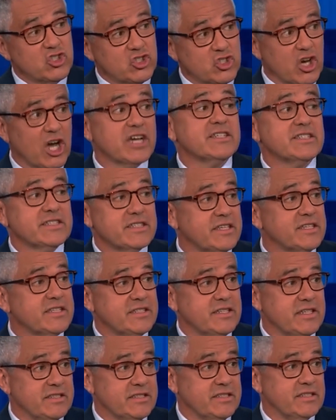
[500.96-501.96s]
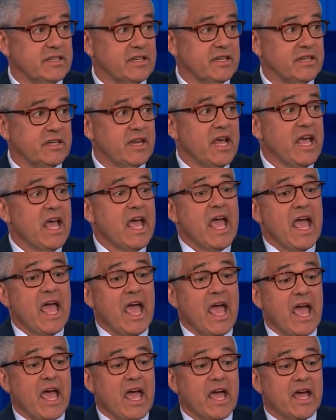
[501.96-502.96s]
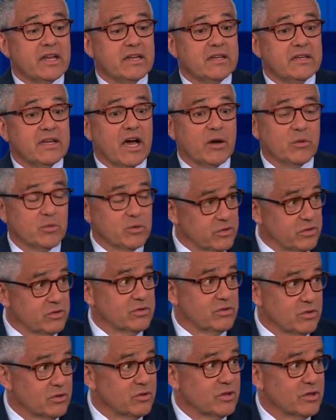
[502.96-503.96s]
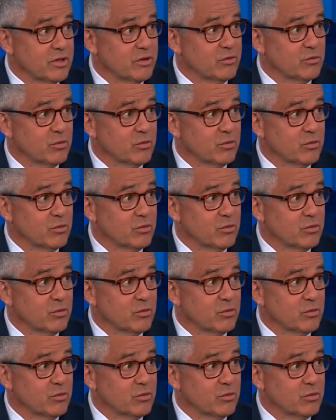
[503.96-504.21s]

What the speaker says: just this incident, and I was certainly